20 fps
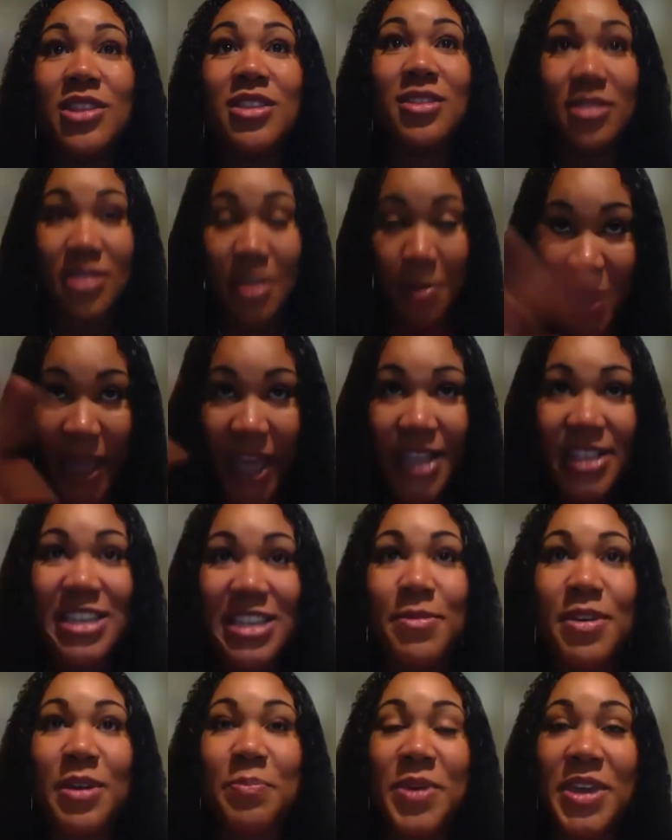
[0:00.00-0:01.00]
the
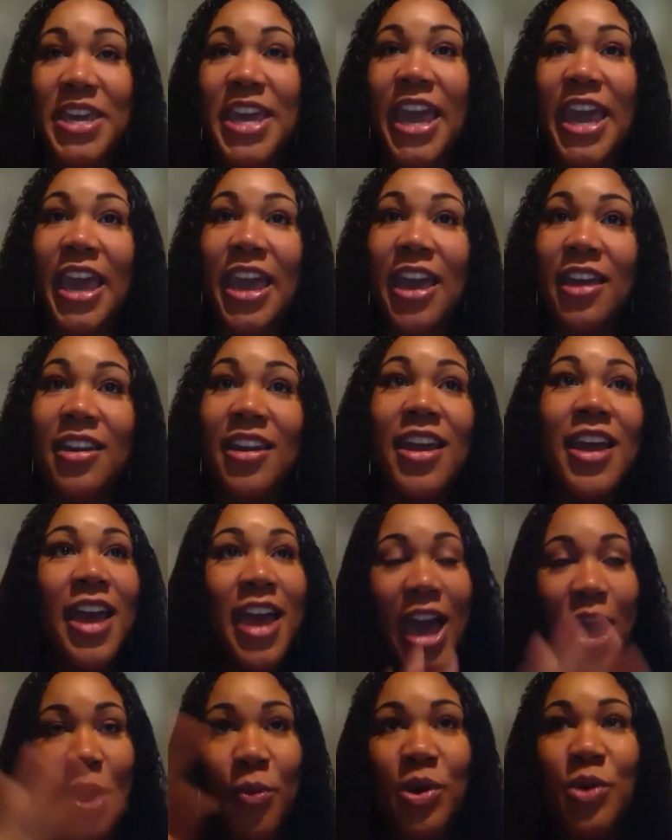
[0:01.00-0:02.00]
pandemic began
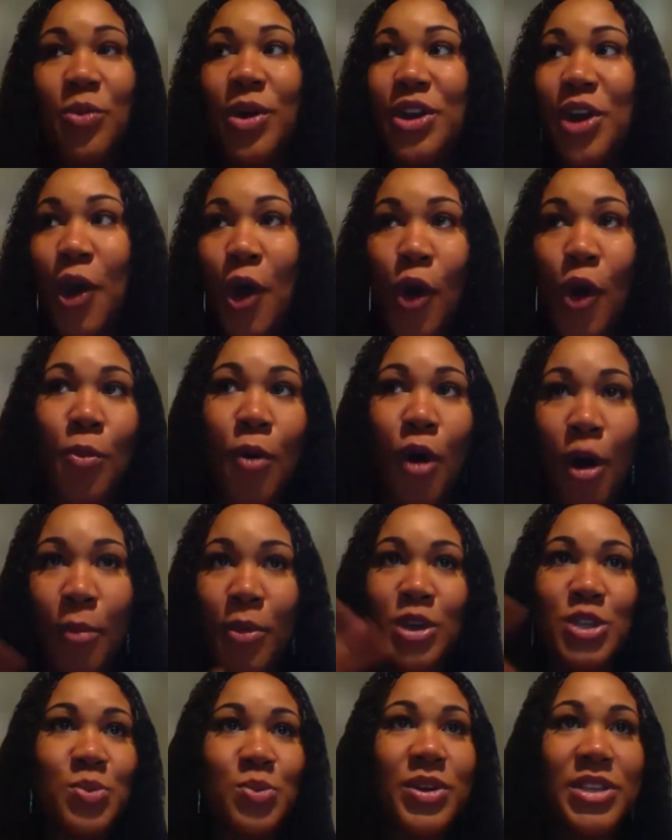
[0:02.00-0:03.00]
and we went home
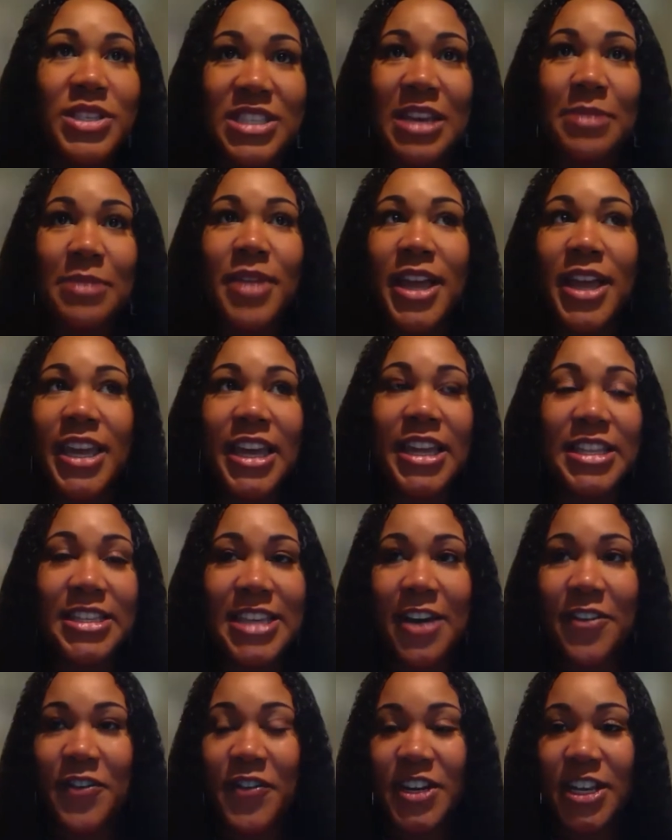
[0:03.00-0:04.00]
almost what seemed like
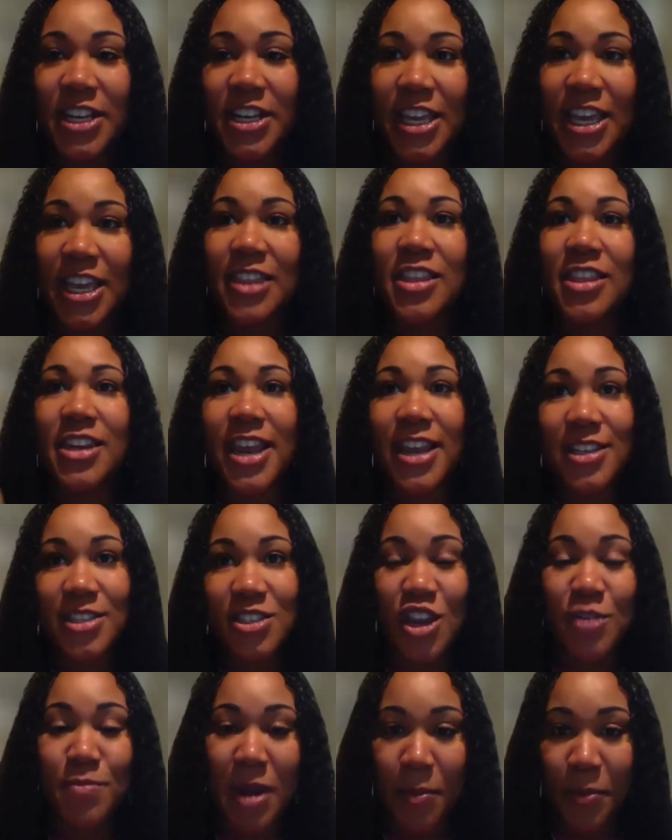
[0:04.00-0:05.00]
indefinitely. And the next
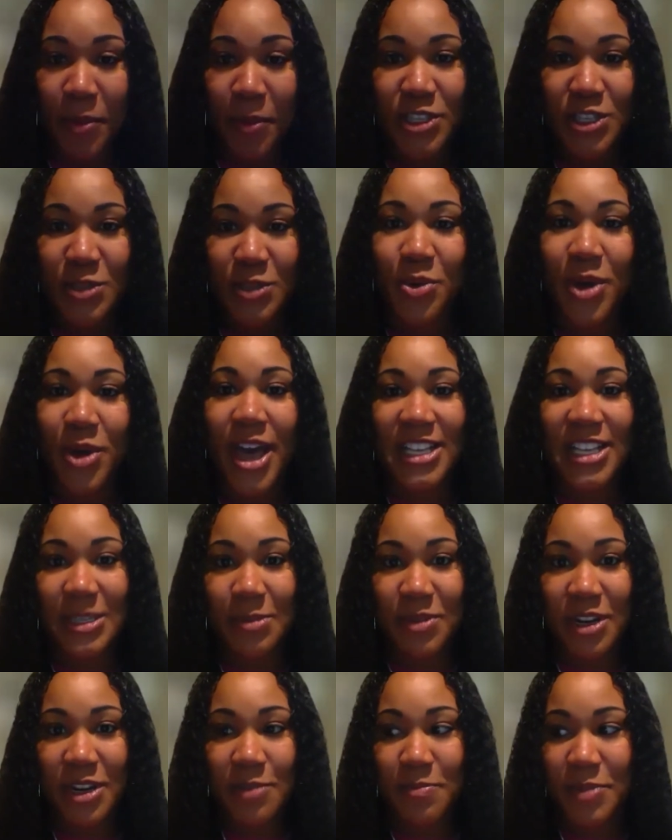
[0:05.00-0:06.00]
year, my principal asked
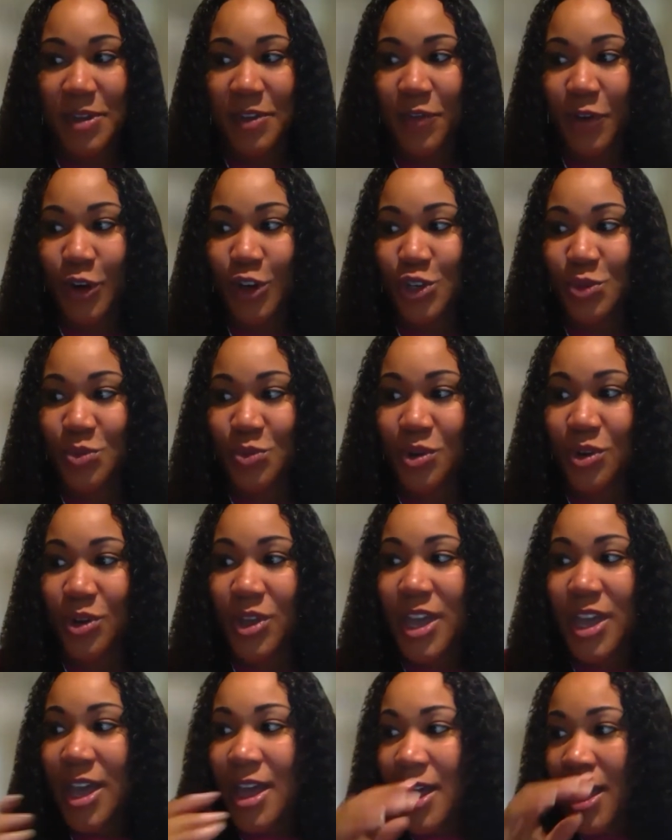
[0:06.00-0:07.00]
me to be virtual.
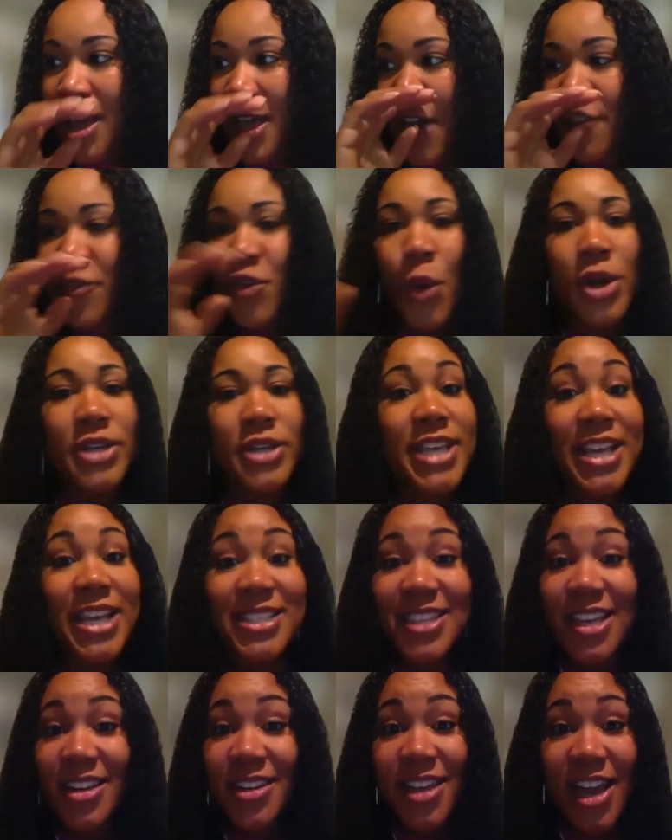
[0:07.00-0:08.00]
Of course, I
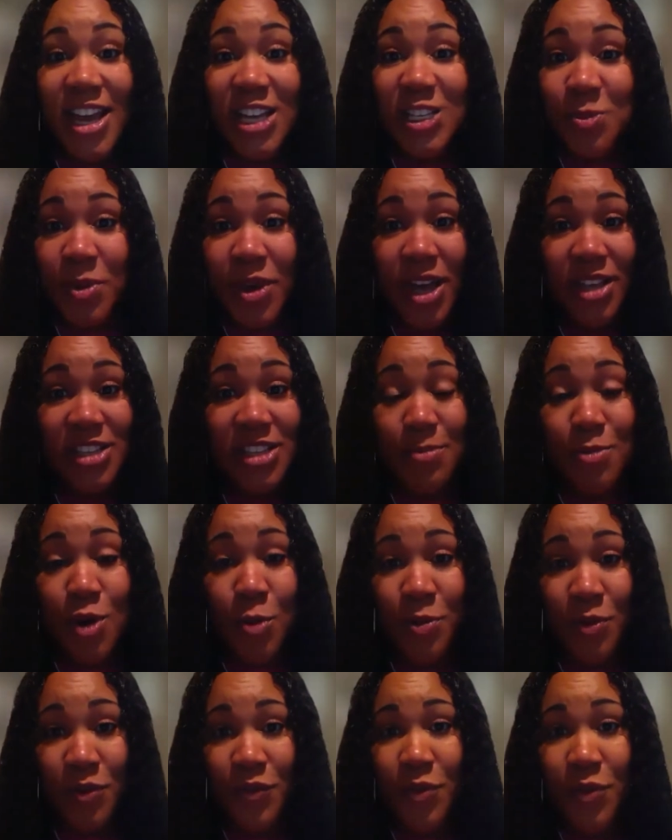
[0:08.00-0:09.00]
said yes because I'm
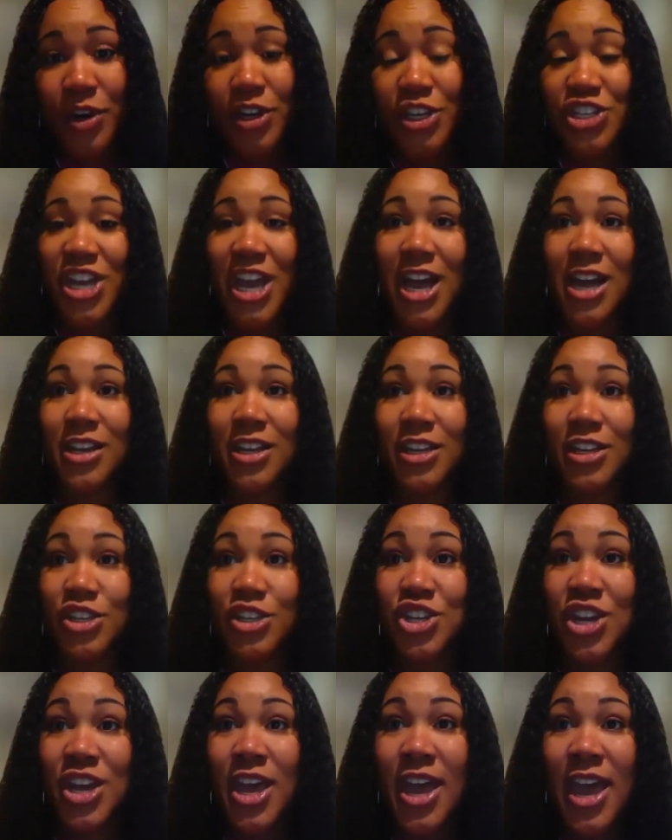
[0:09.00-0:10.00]
open for a
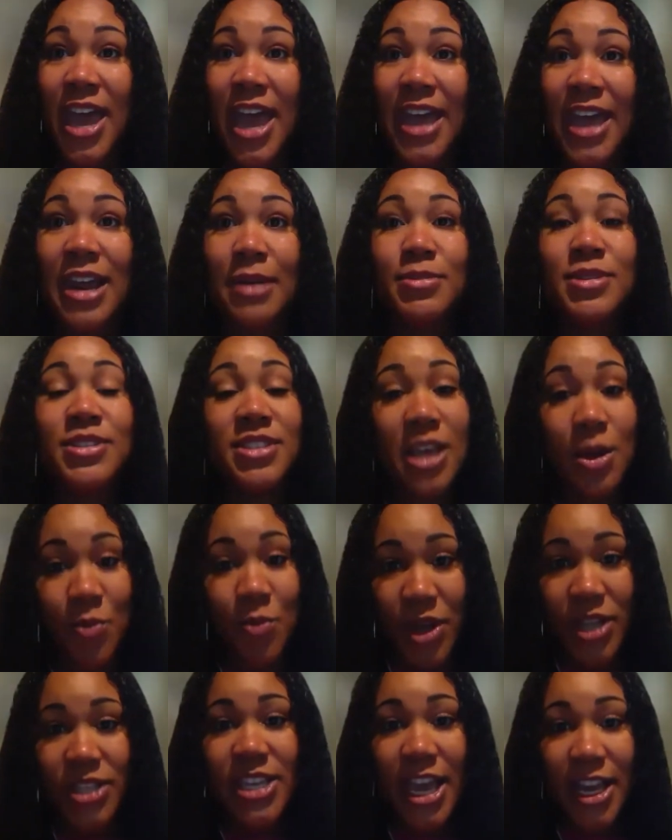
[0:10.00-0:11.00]
challenge and I'm
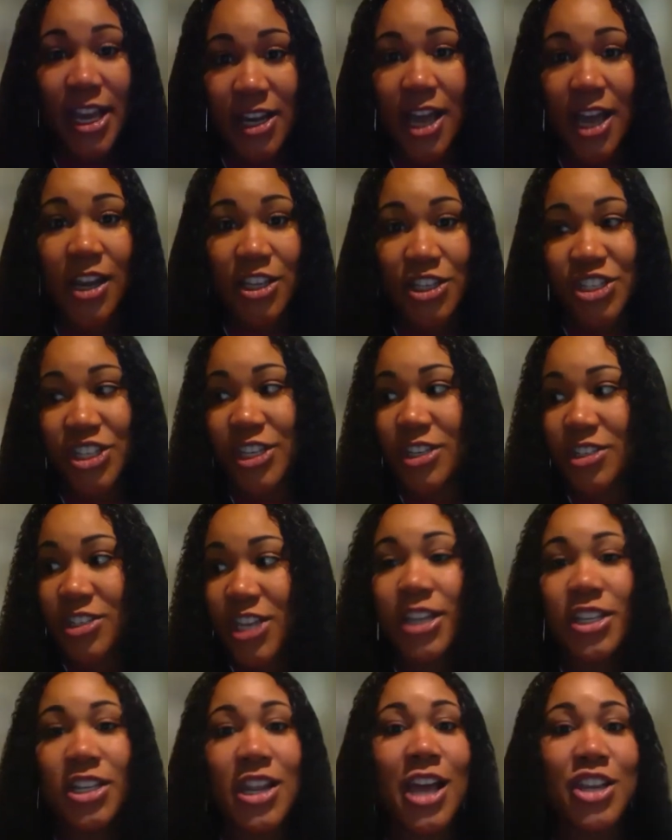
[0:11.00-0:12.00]
somewhat
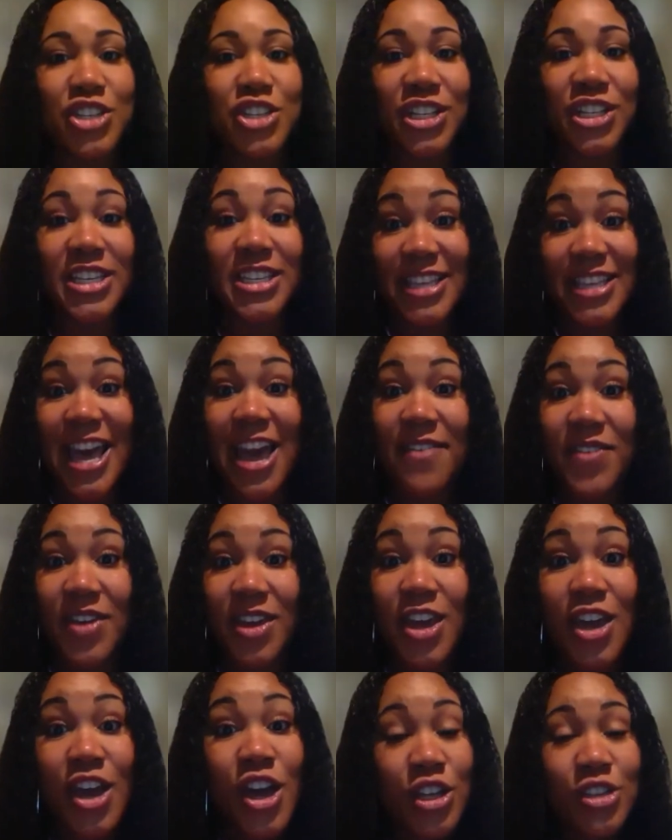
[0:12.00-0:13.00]
technologically
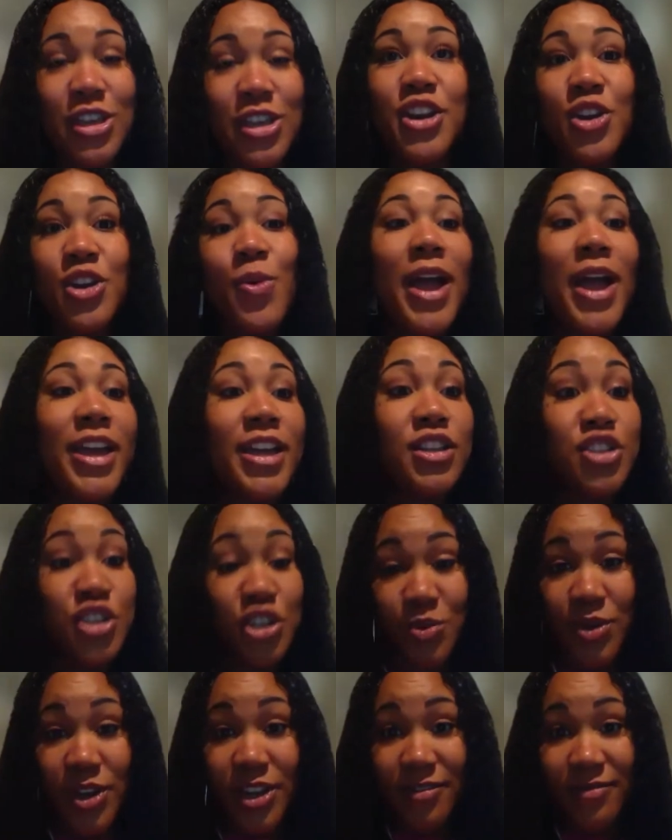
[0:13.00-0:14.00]
savvy. So I knew I could
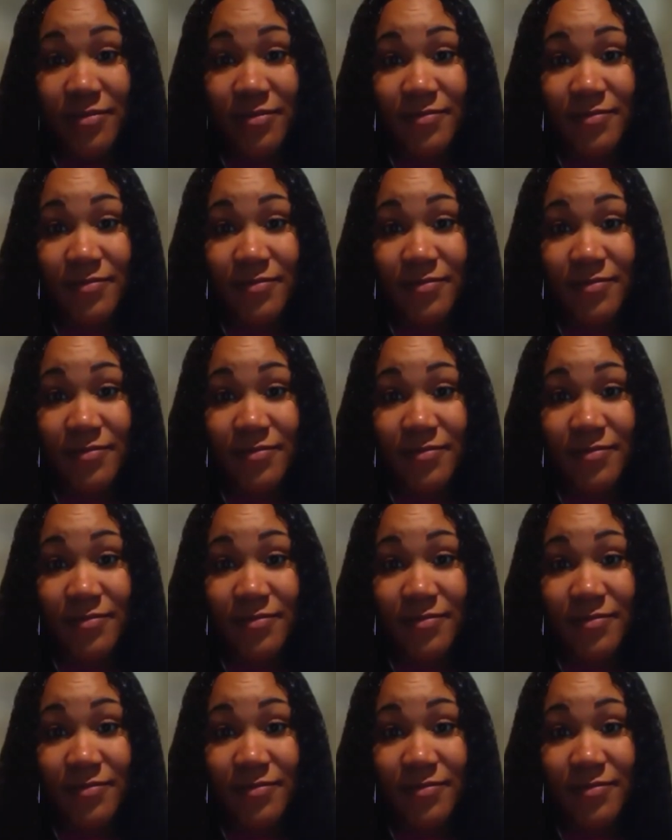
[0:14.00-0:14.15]
do it.